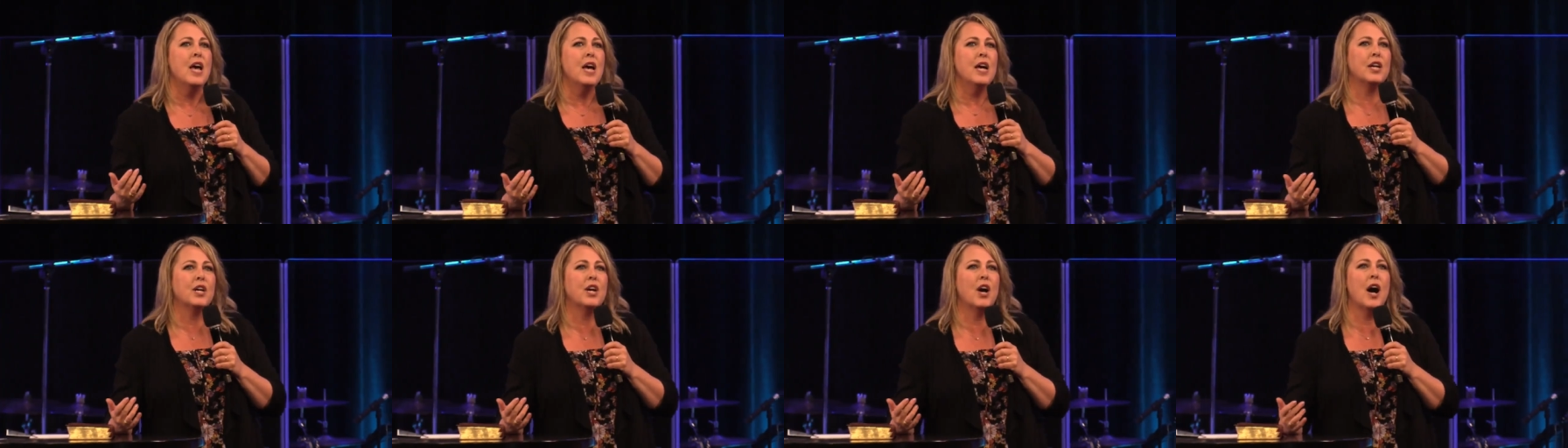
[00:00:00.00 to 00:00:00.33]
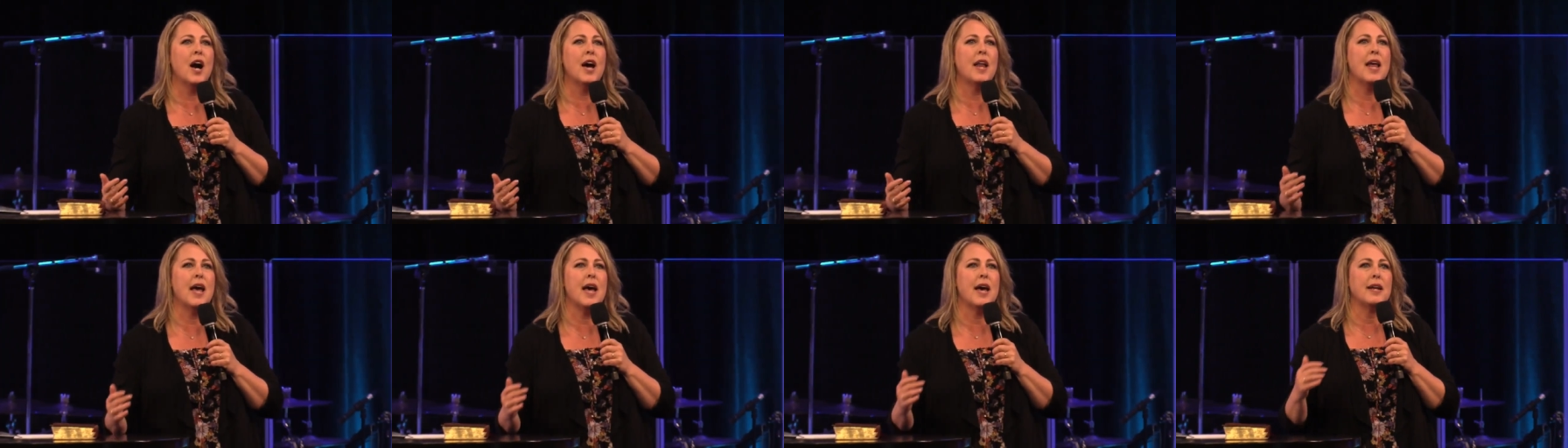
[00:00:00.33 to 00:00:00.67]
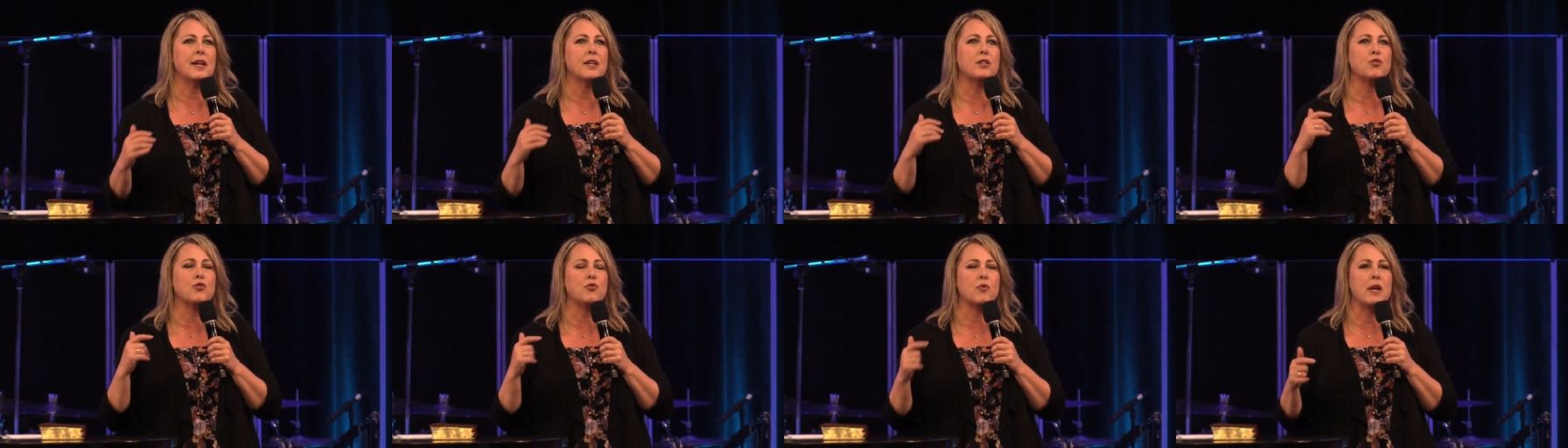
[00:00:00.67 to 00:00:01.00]
God had a
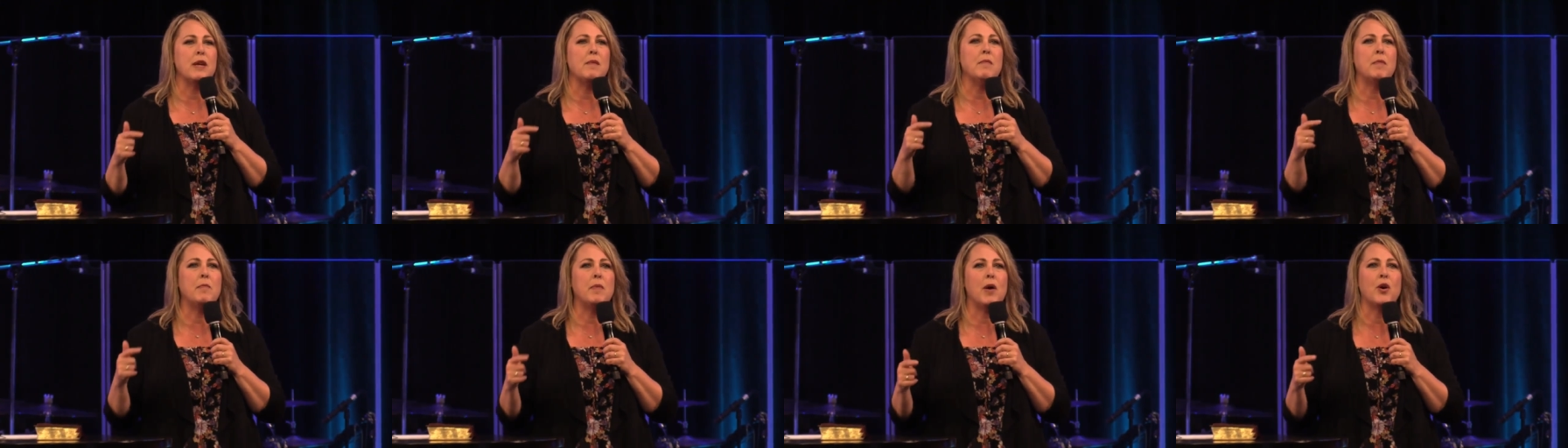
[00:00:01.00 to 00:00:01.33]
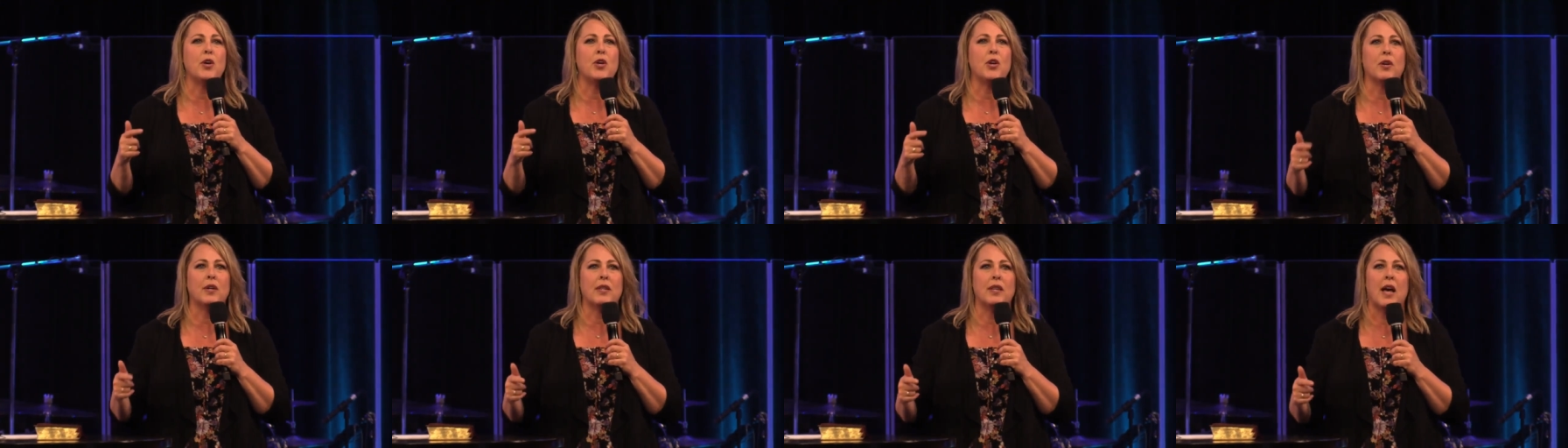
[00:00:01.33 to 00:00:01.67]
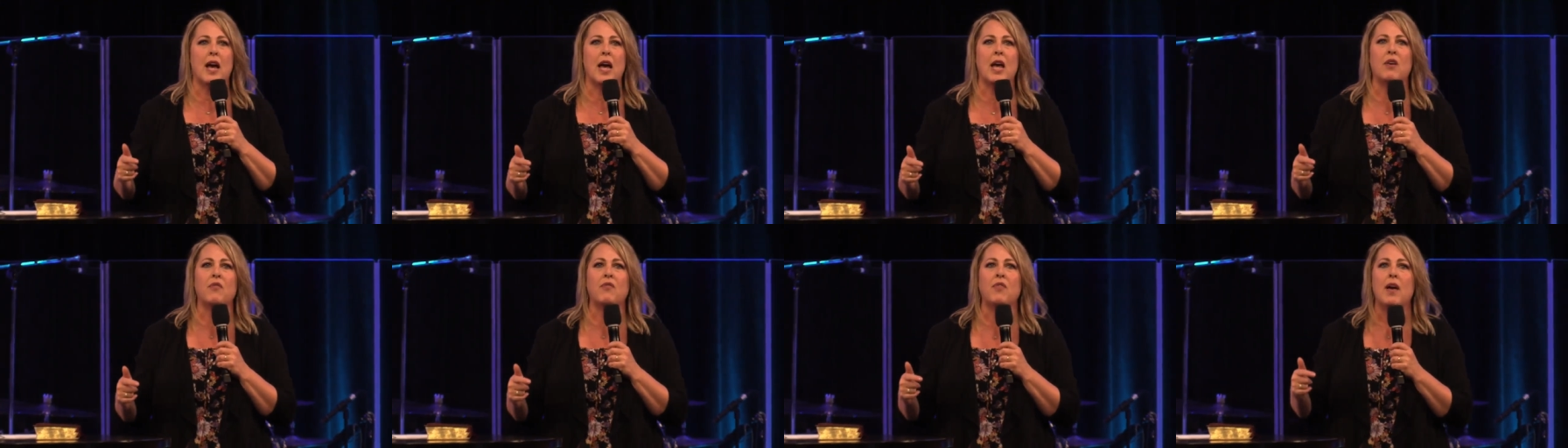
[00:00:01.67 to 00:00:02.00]
dream about your
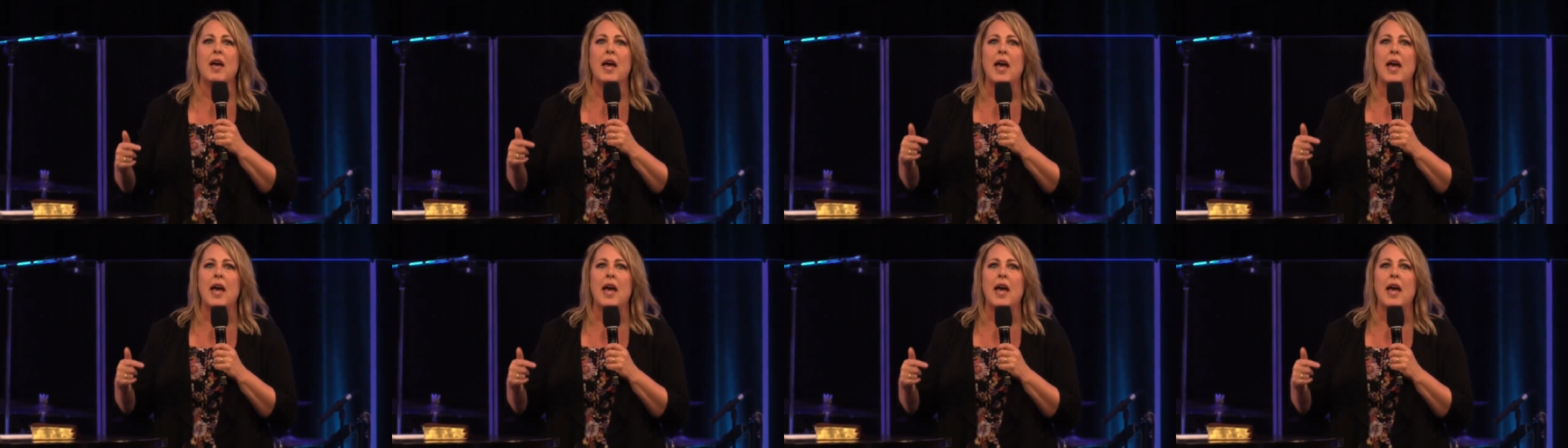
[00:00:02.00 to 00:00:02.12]
life